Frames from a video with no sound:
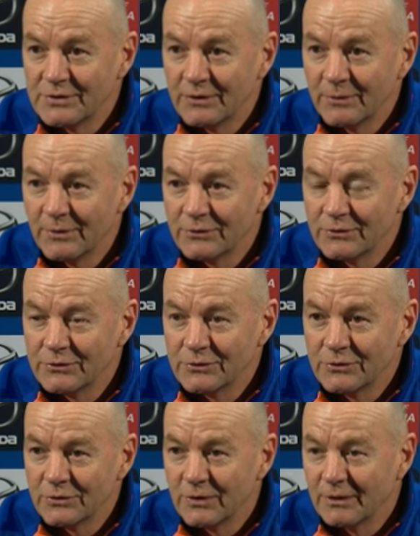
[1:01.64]
I'm not too
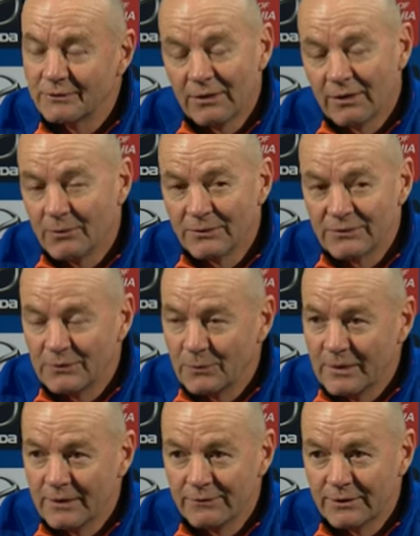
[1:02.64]
sure. I wasn't
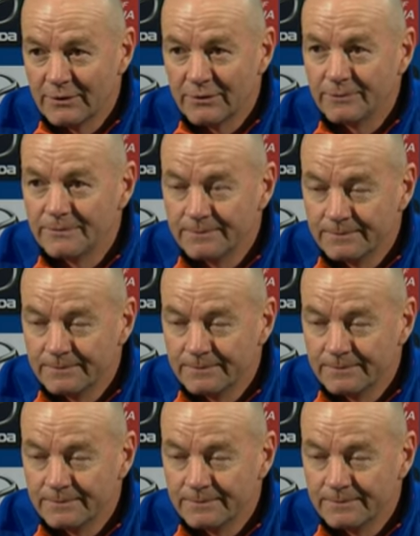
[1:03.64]
aware of it at all.